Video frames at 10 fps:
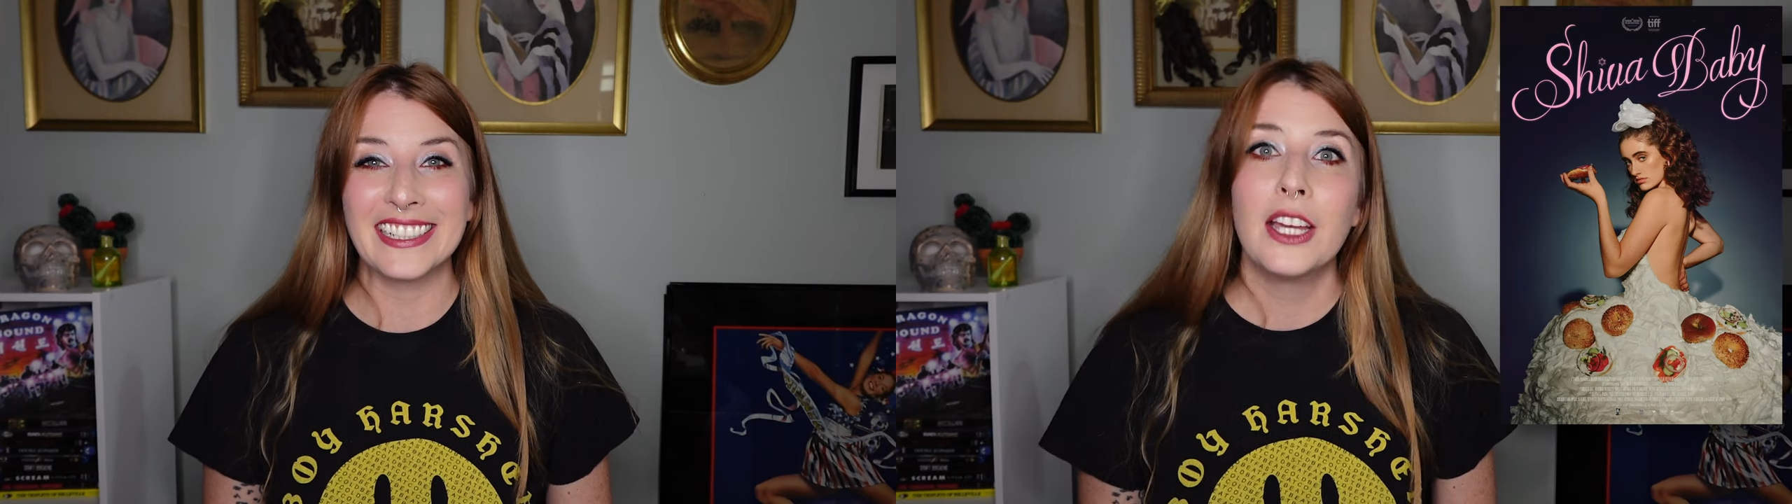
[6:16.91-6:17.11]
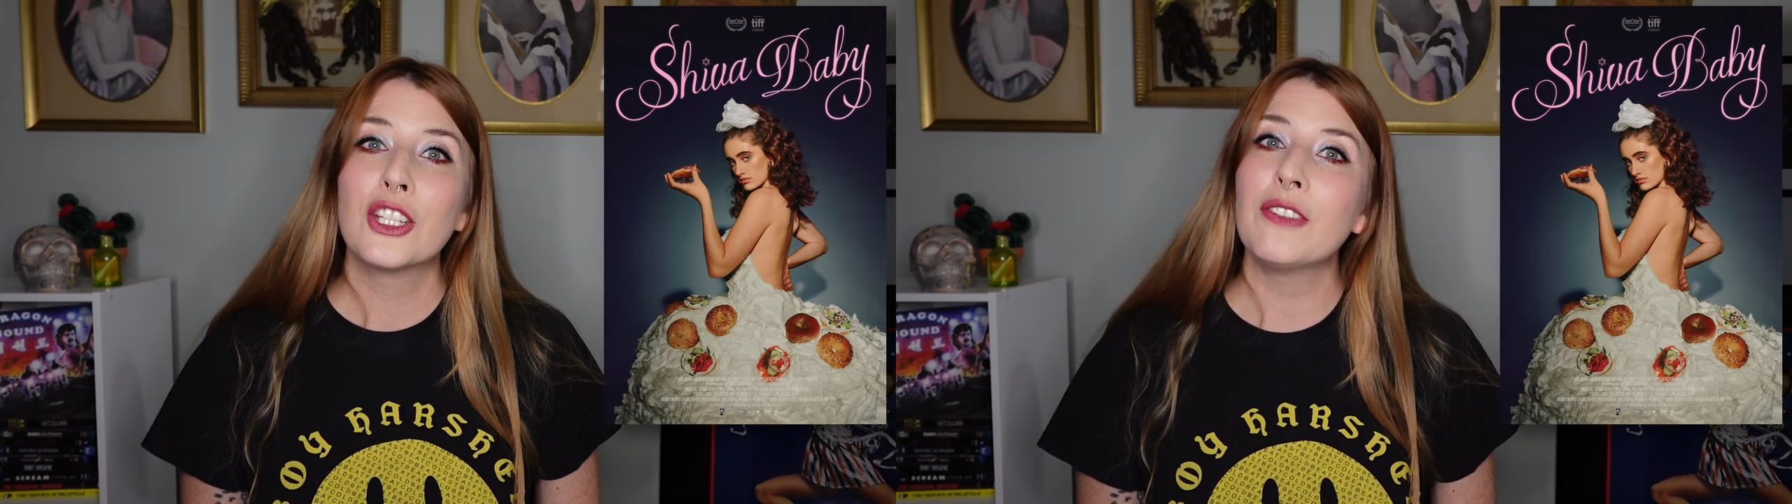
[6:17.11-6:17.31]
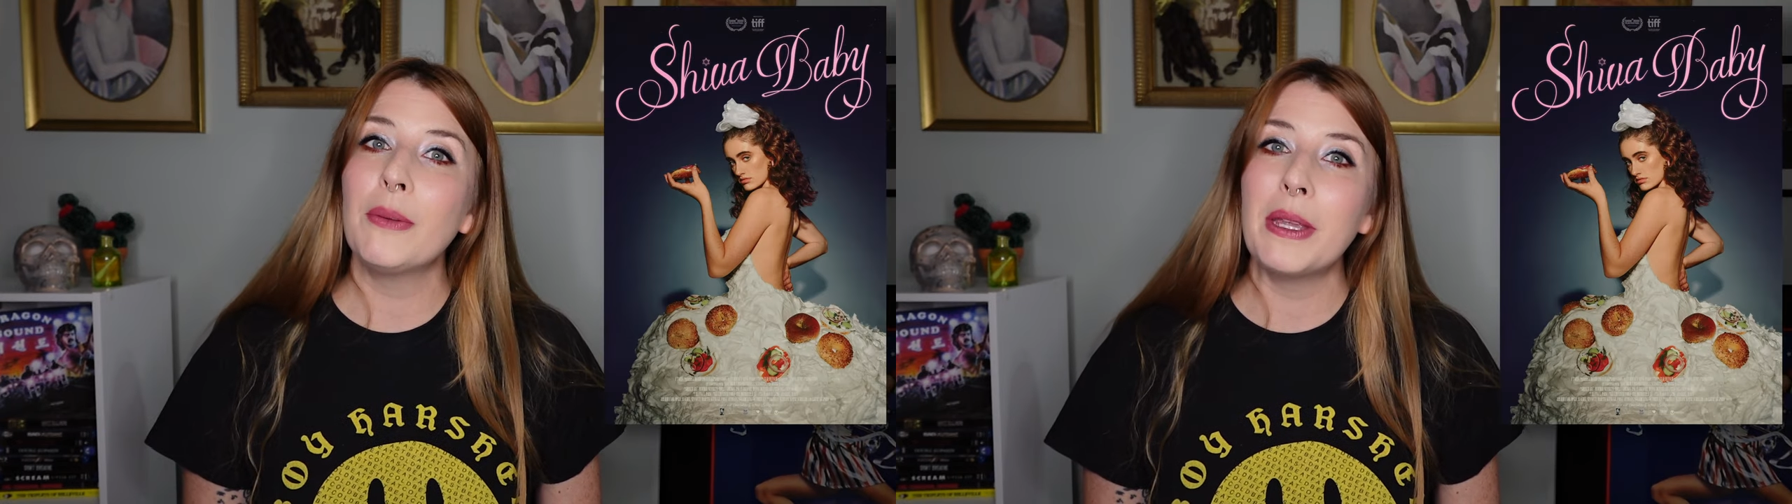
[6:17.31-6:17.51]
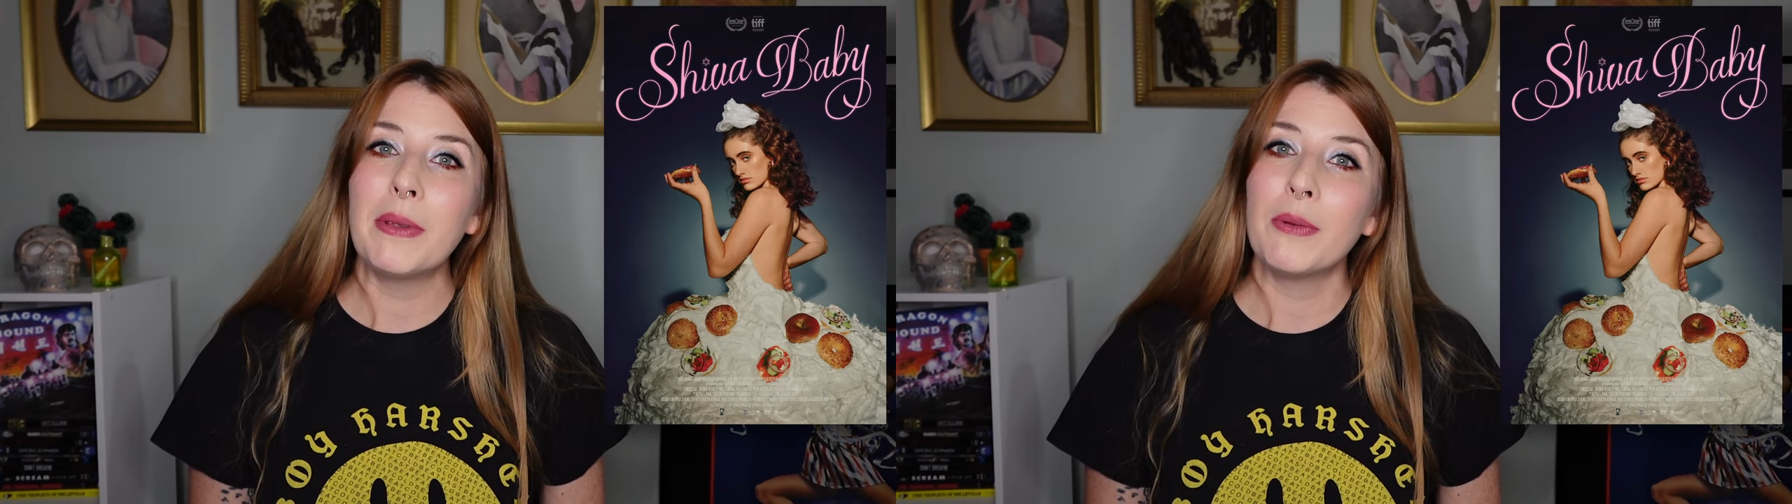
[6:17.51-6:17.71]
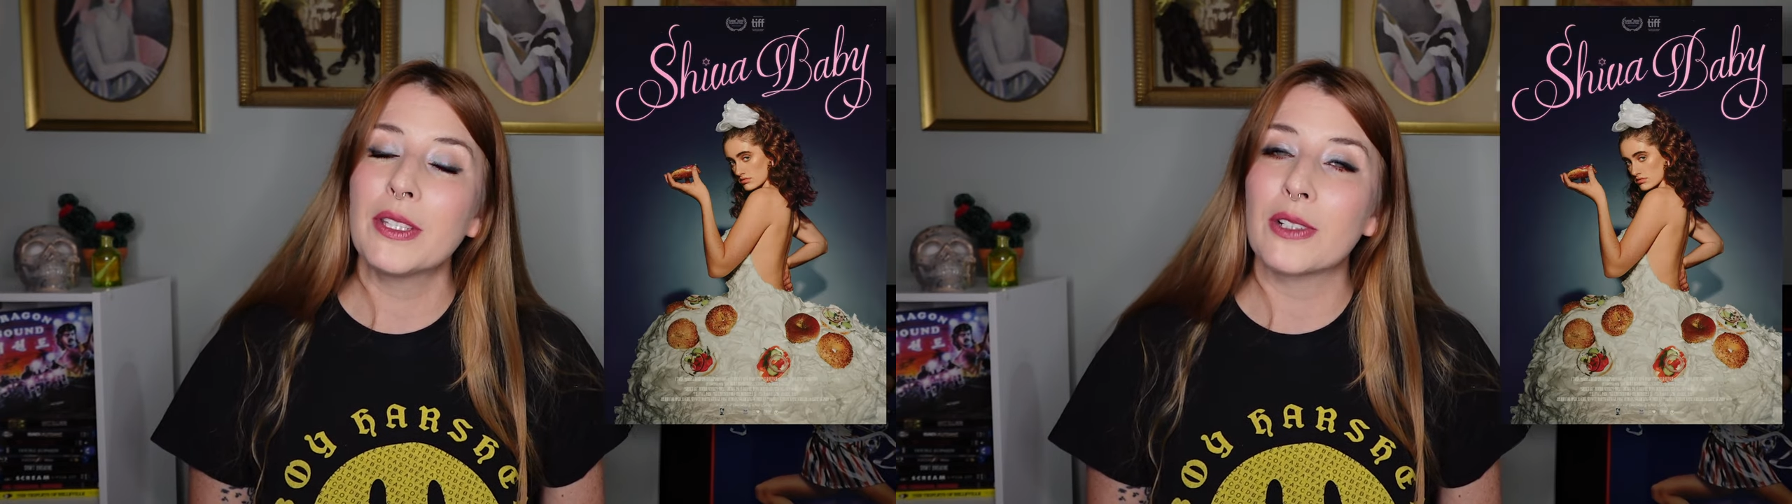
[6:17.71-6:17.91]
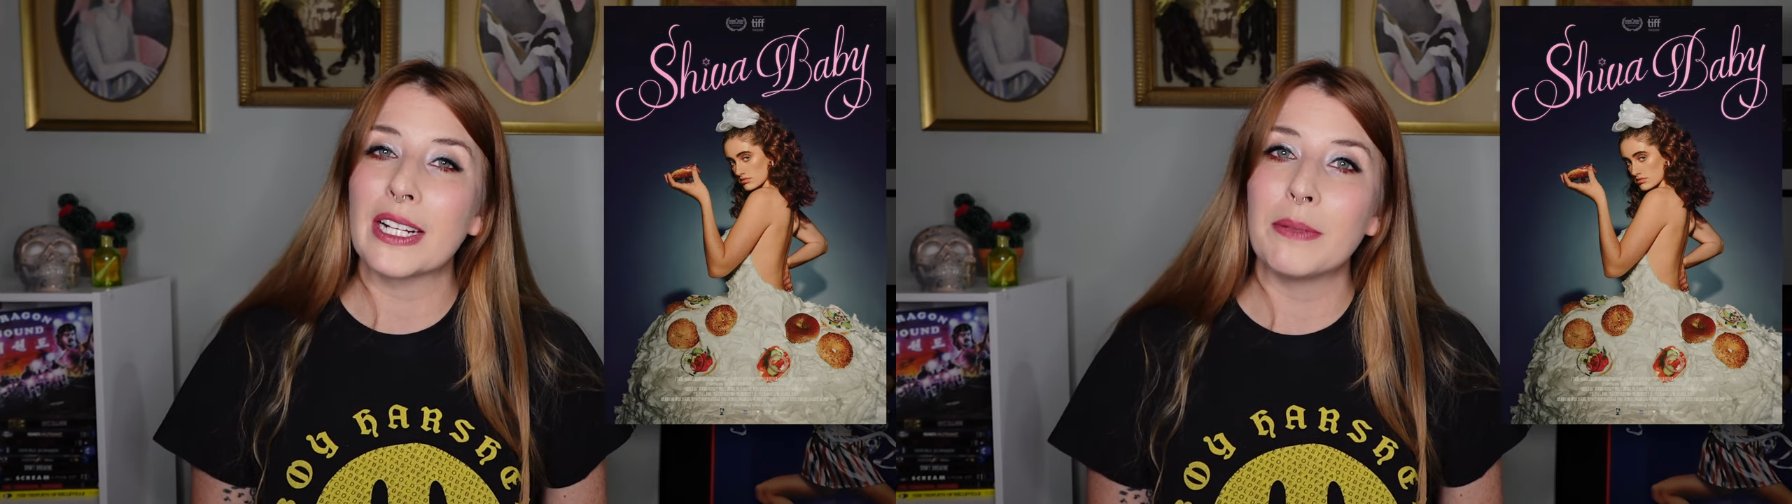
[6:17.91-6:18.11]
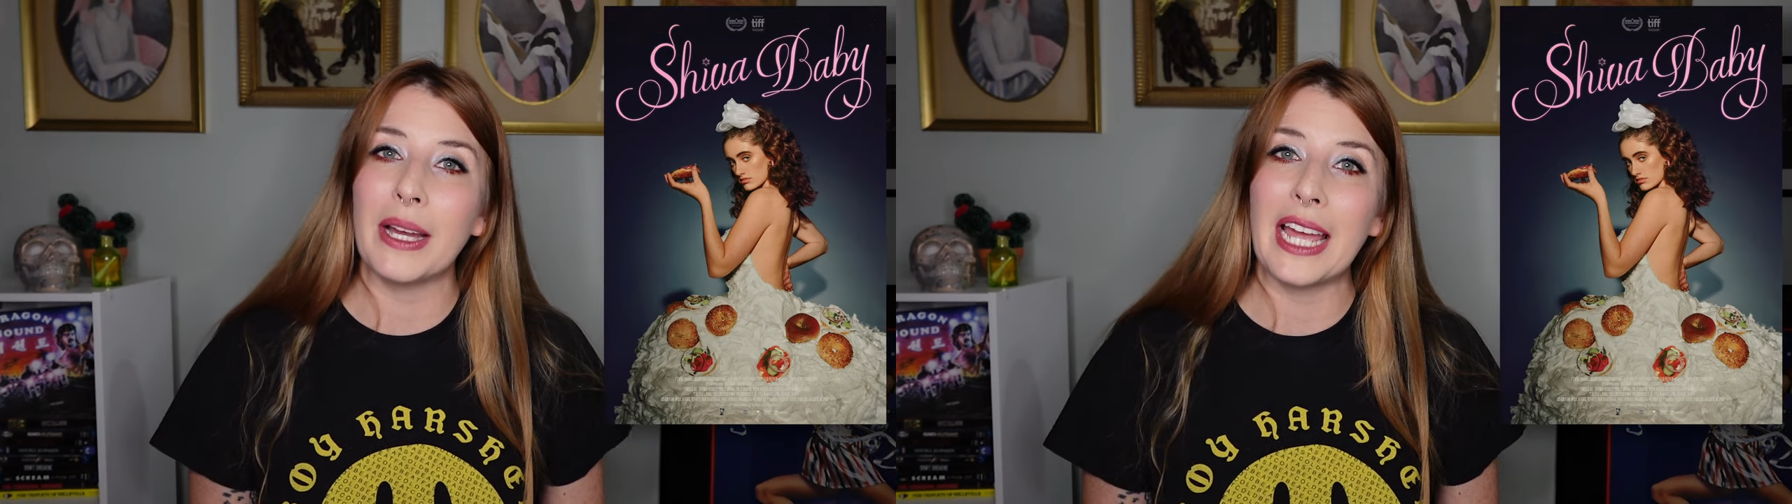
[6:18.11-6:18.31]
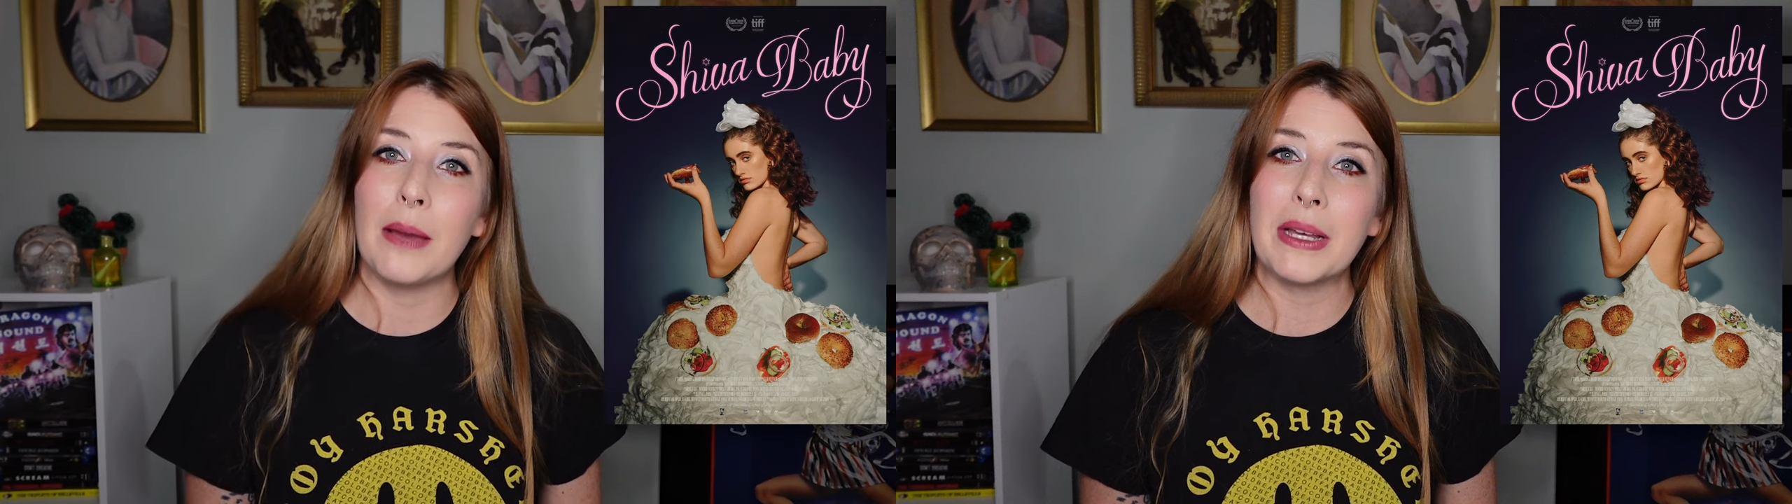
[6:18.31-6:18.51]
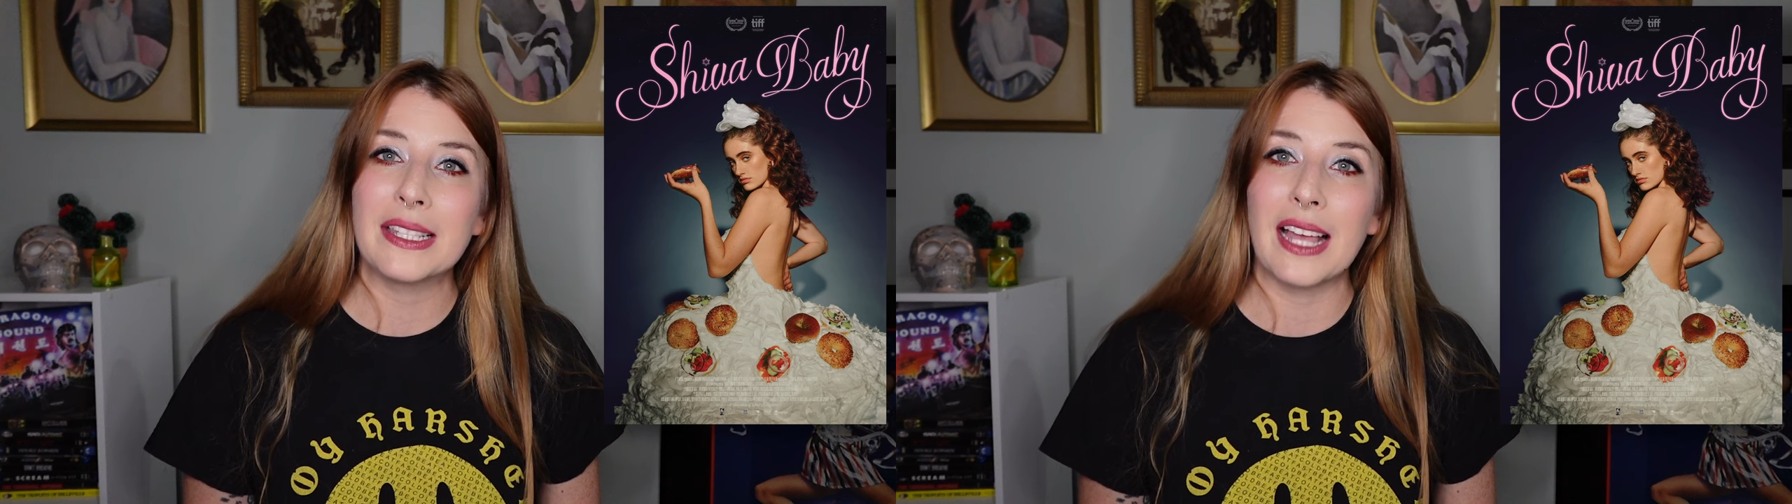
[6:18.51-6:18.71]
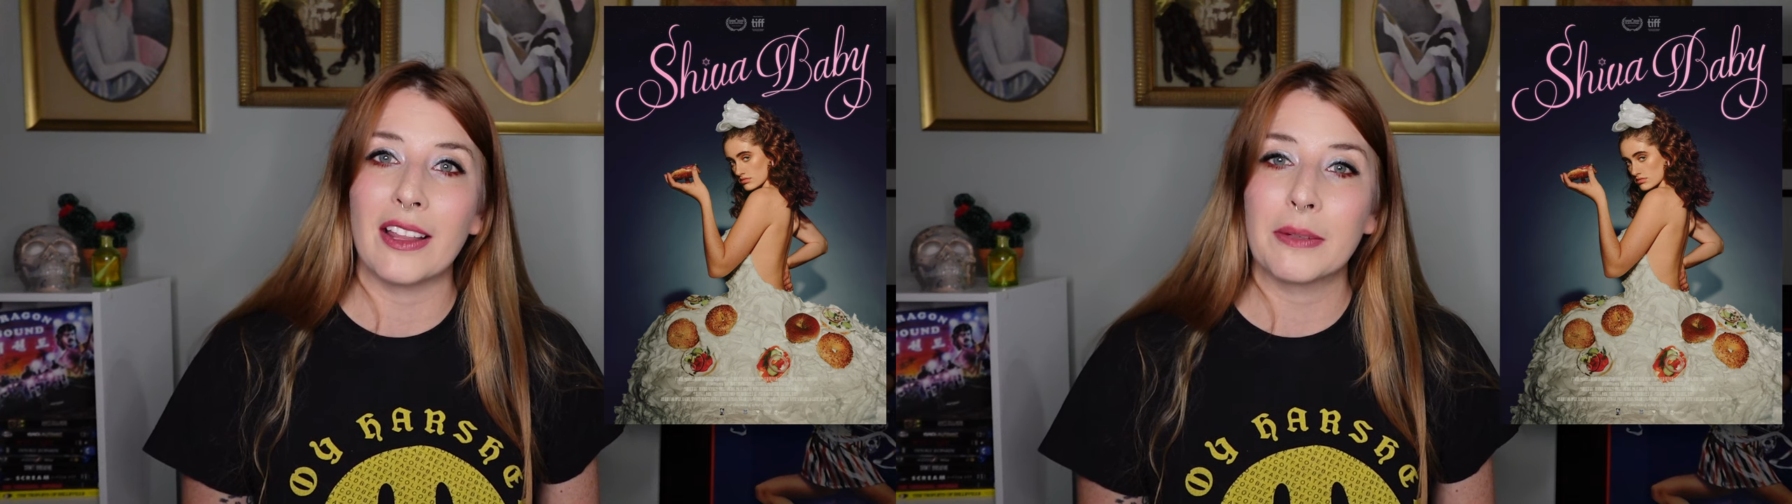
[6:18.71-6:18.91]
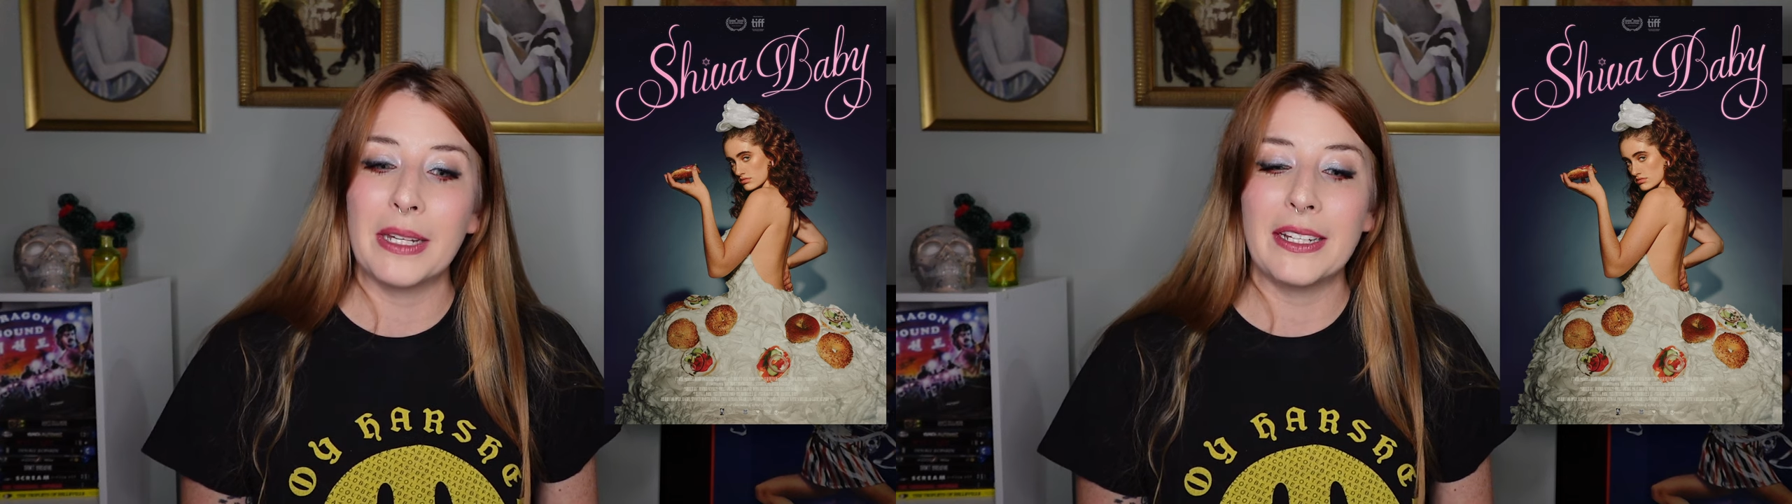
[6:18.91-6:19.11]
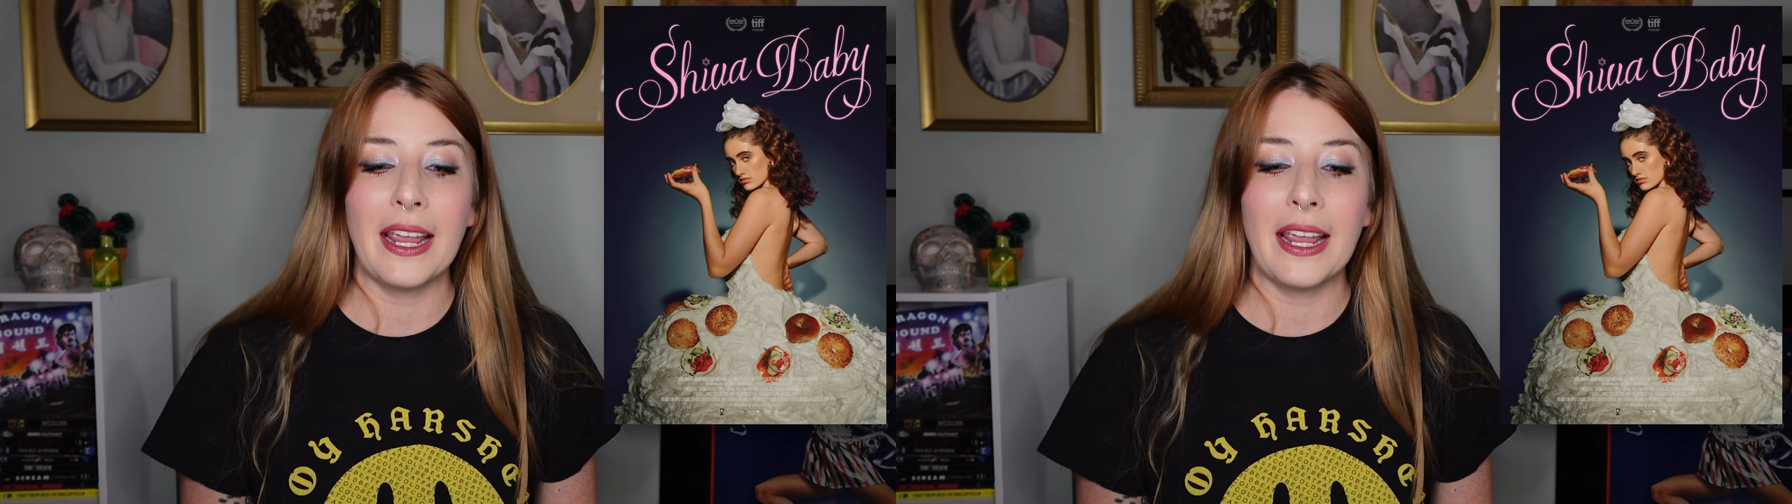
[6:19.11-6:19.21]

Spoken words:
Shiva Baby was directed by Emma Seligman,